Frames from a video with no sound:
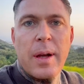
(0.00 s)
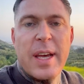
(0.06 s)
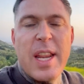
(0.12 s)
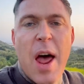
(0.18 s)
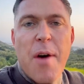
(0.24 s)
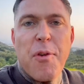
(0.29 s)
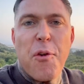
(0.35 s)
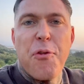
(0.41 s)

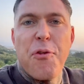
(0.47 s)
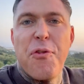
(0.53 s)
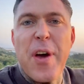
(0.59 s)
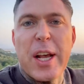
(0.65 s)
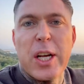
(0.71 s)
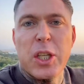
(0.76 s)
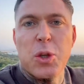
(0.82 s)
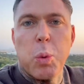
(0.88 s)
can ever
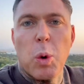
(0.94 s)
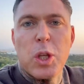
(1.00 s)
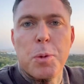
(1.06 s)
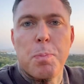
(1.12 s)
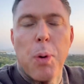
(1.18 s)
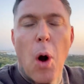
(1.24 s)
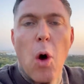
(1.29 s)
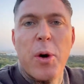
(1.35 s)
fix
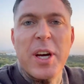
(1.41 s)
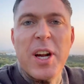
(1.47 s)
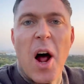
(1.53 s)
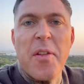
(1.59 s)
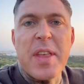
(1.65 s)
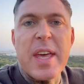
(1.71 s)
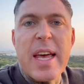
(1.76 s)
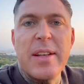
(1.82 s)
what's broken
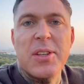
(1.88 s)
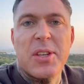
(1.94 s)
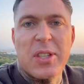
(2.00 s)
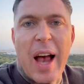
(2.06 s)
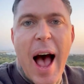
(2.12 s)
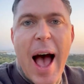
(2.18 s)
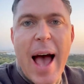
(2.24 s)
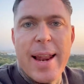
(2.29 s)
on the
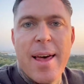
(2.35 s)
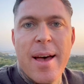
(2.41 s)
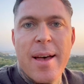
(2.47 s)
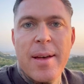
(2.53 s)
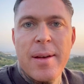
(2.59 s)
inside.